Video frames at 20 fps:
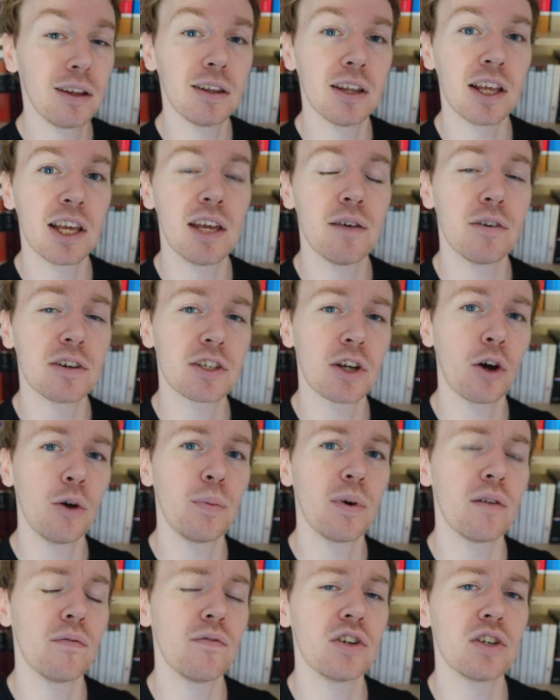They give us
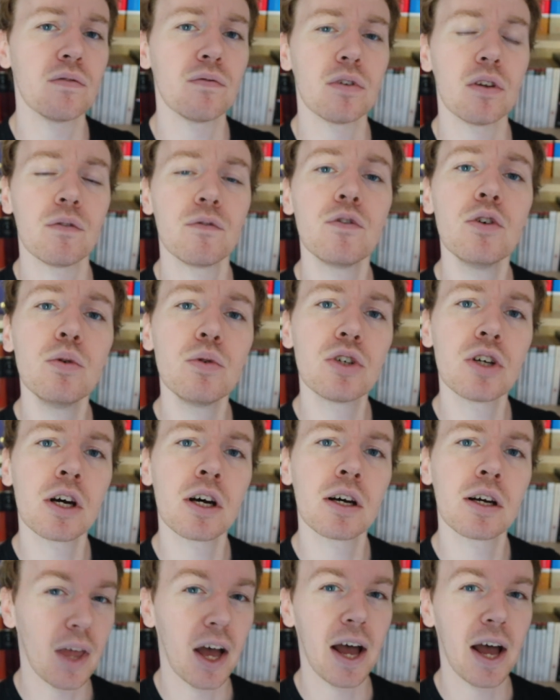hope and a vision for the future,